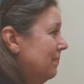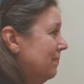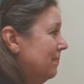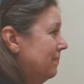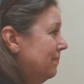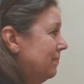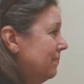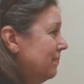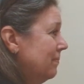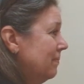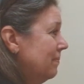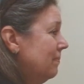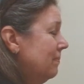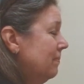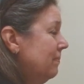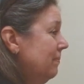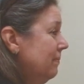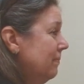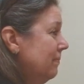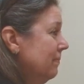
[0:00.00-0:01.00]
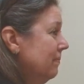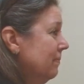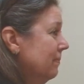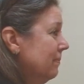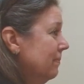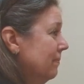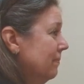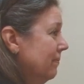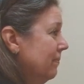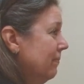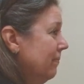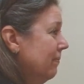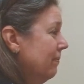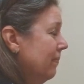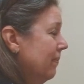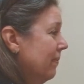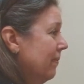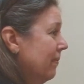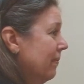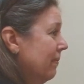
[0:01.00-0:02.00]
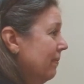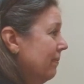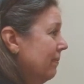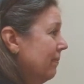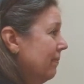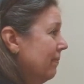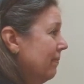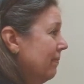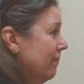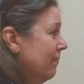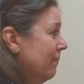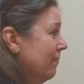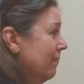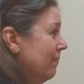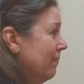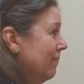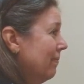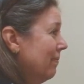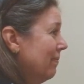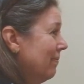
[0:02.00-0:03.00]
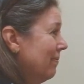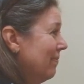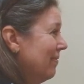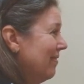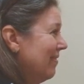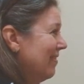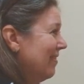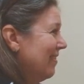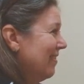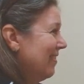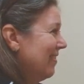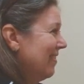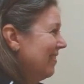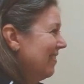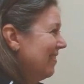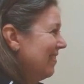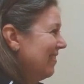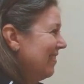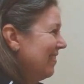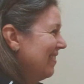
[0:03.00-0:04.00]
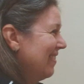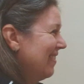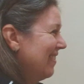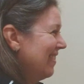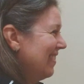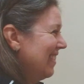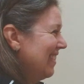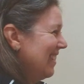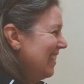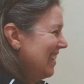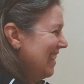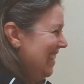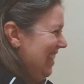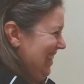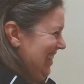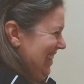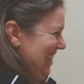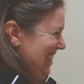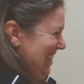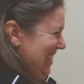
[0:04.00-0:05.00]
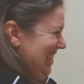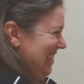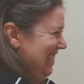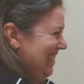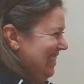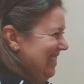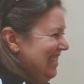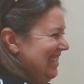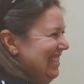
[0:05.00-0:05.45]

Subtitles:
(silent)